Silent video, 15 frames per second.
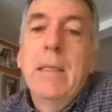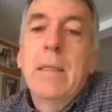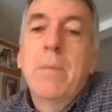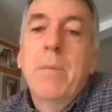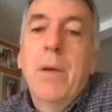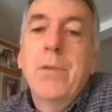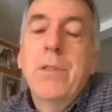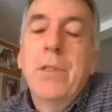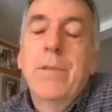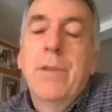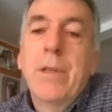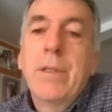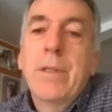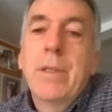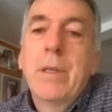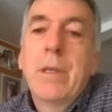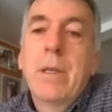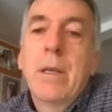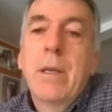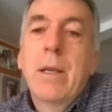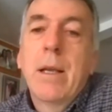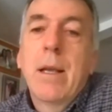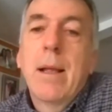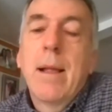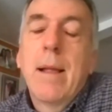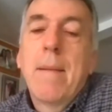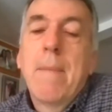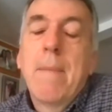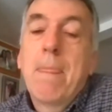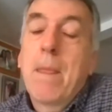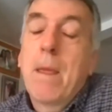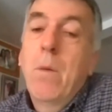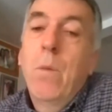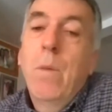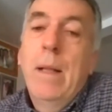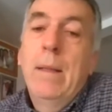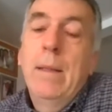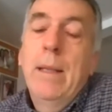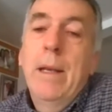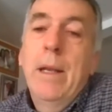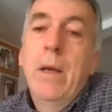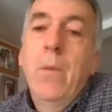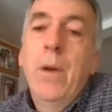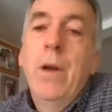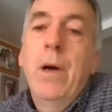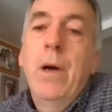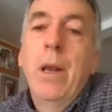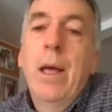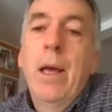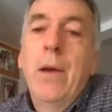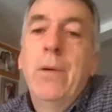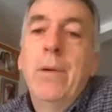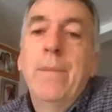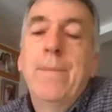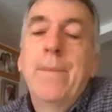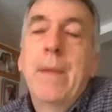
to most of us. Well, you know, we're not alone.